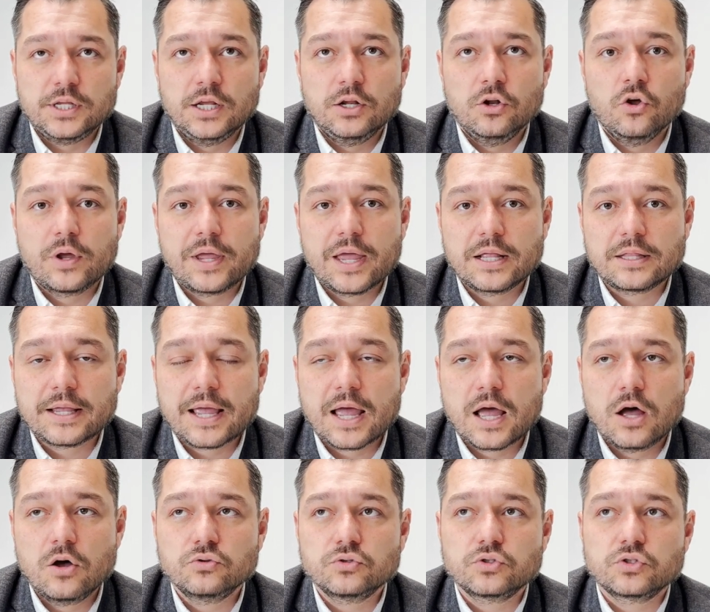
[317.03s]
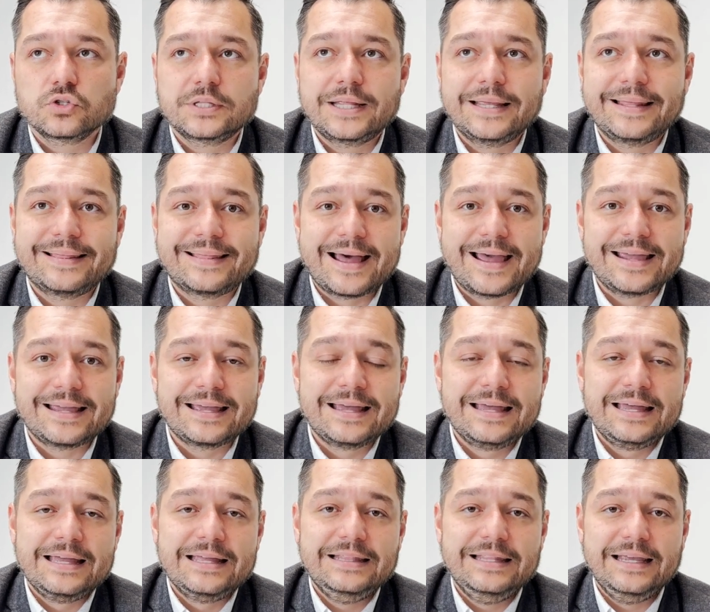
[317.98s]
They look at the house,
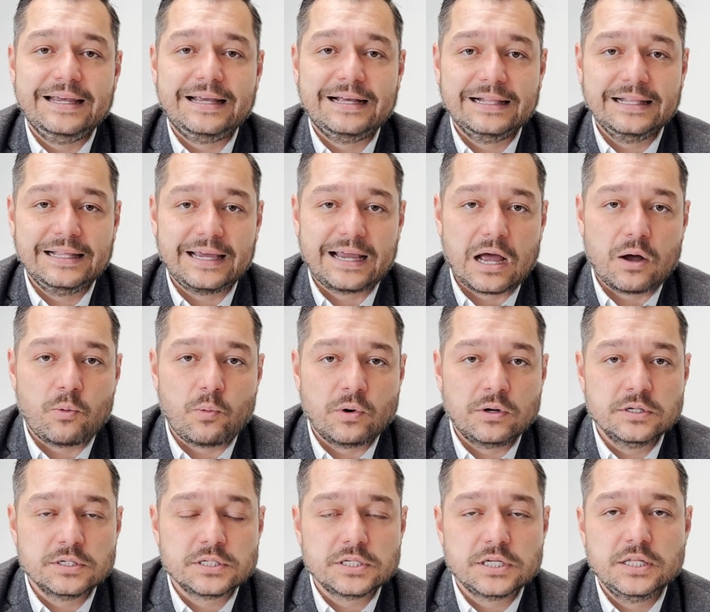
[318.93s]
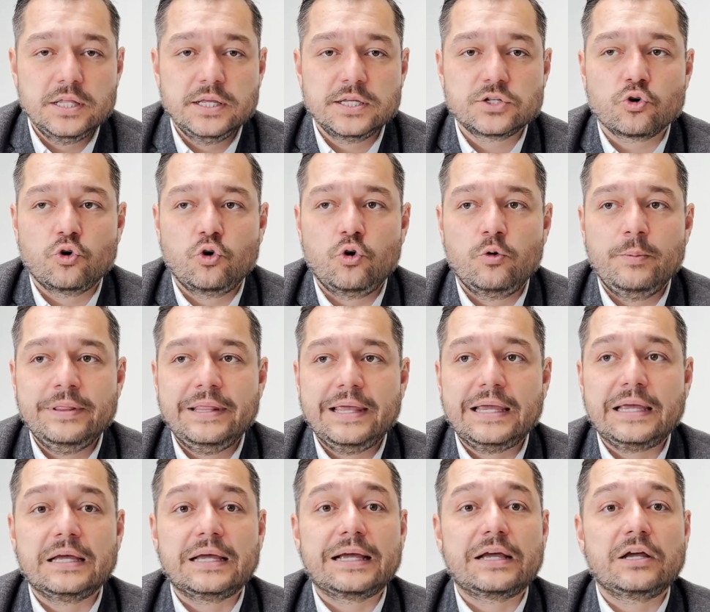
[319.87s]
they click, I want to see this home, and they
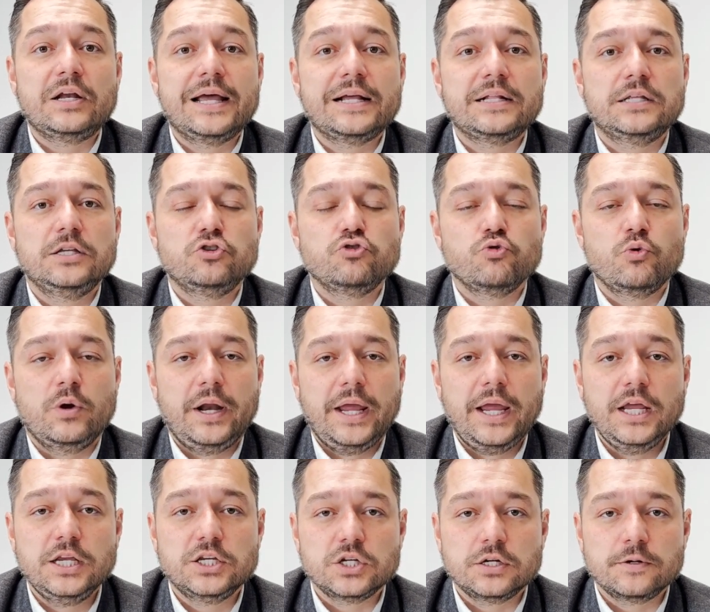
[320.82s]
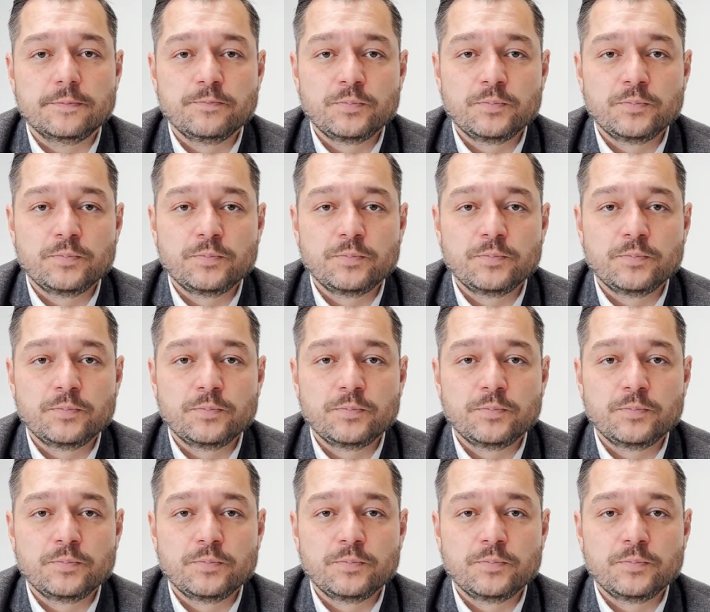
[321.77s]
get connected to an agent.